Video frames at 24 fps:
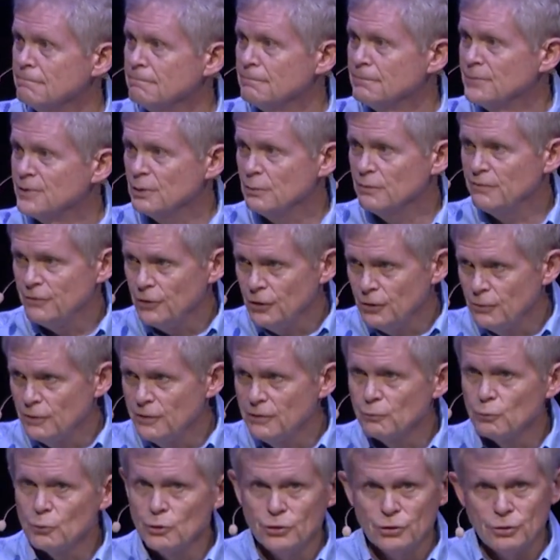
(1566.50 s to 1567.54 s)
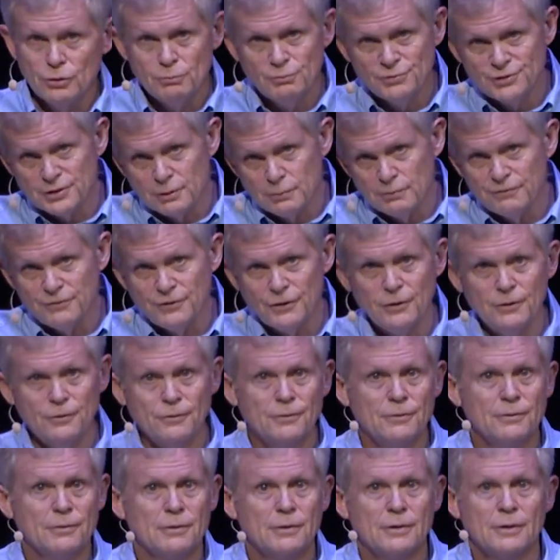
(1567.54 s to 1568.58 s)
Some of you in the room, some of you
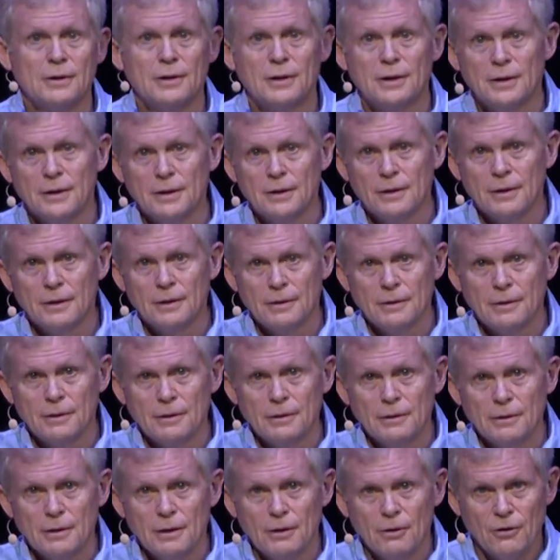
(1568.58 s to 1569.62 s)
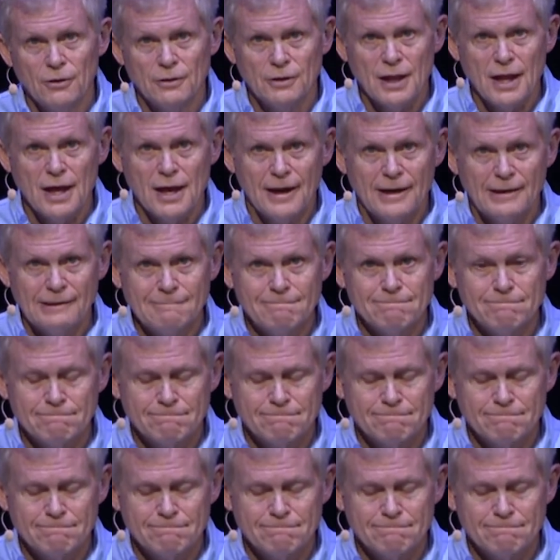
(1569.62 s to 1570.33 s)
online.